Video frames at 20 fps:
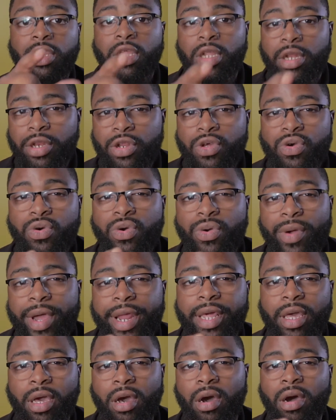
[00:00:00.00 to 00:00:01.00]
The new
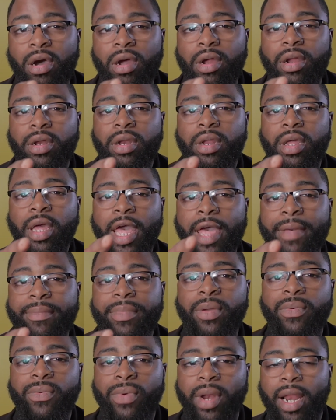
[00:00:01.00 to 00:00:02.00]
credit card had
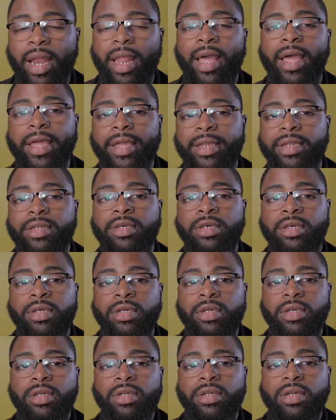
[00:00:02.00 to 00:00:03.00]
been declined.
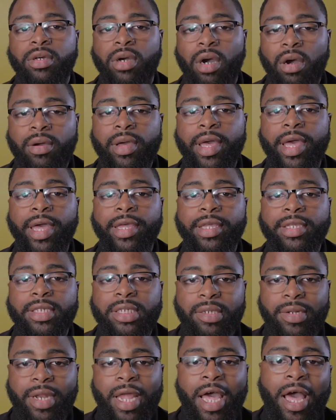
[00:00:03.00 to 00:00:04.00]
Okay,
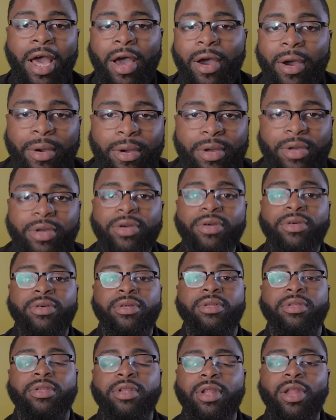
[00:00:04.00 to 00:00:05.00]
so now
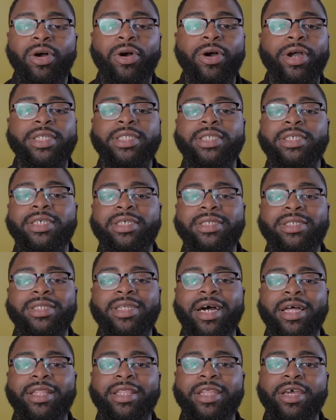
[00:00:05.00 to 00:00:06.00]
the loyalty is
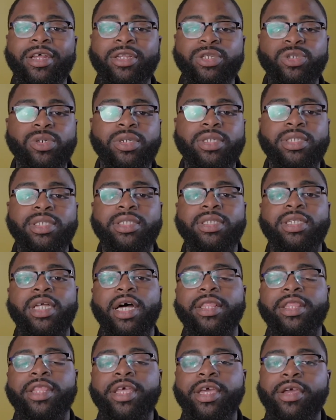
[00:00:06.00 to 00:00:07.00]
not there, the trust is
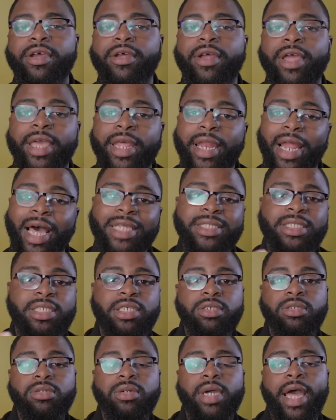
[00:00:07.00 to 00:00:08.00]
not there, and I
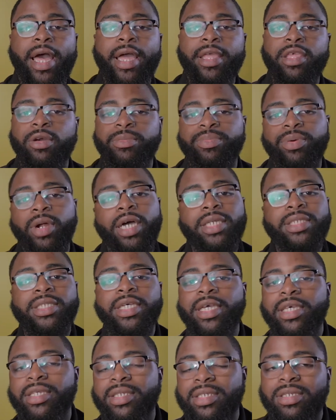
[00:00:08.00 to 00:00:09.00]
still got your
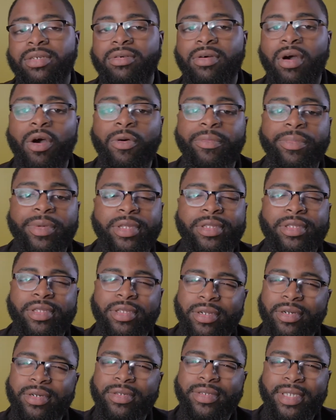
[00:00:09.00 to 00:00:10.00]
project is still open.
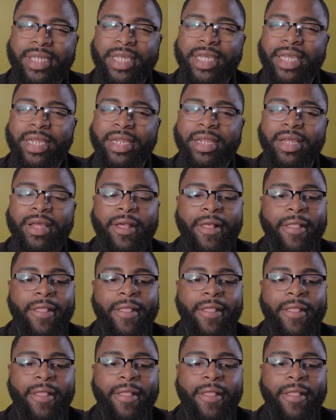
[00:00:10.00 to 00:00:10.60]
You know what I'm saying?